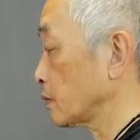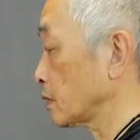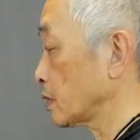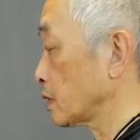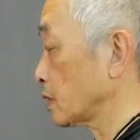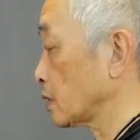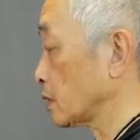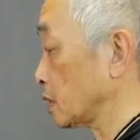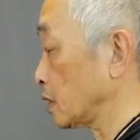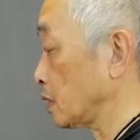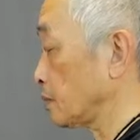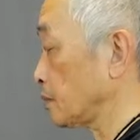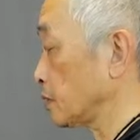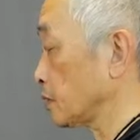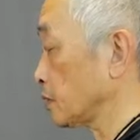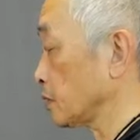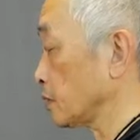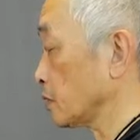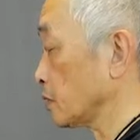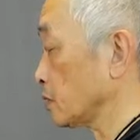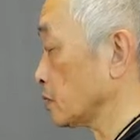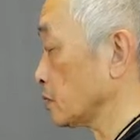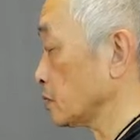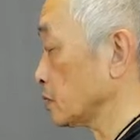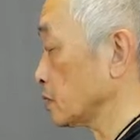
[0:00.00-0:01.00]
the tip of your
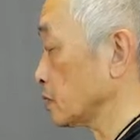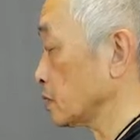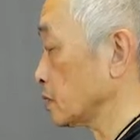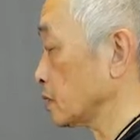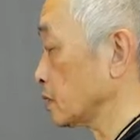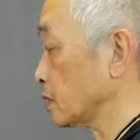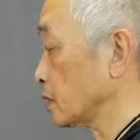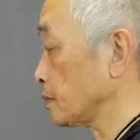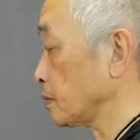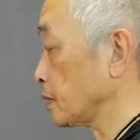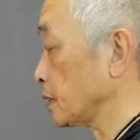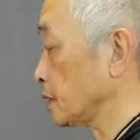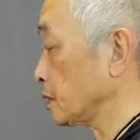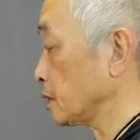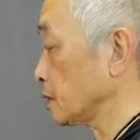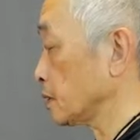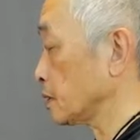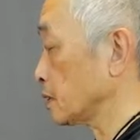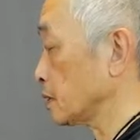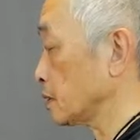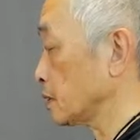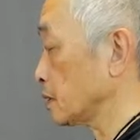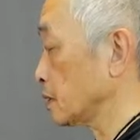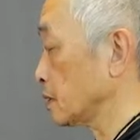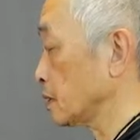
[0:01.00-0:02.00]
nose, I mean.
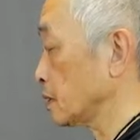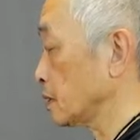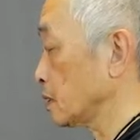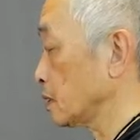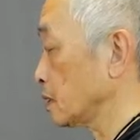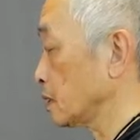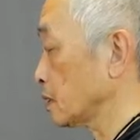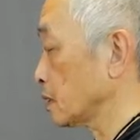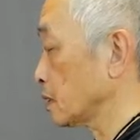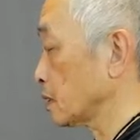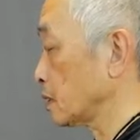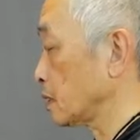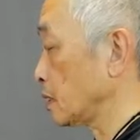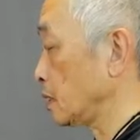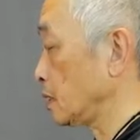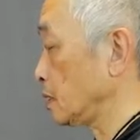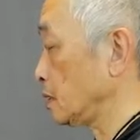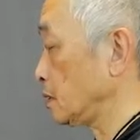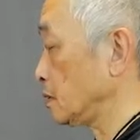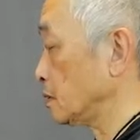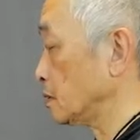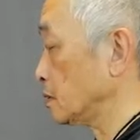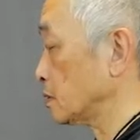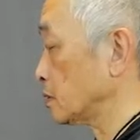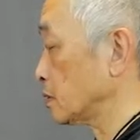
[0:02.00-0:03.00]
Okay,
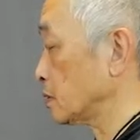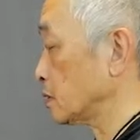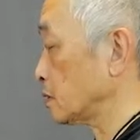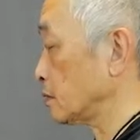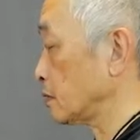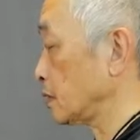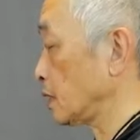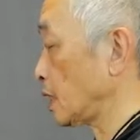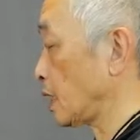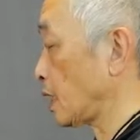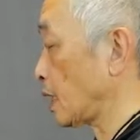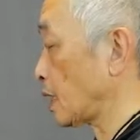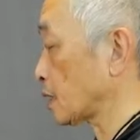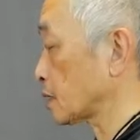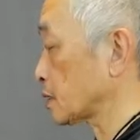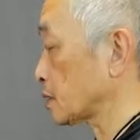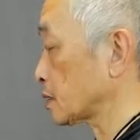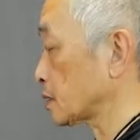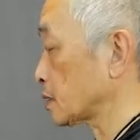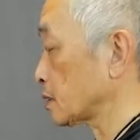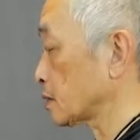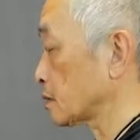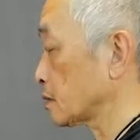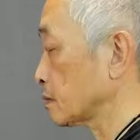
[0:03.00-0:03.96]
just relax.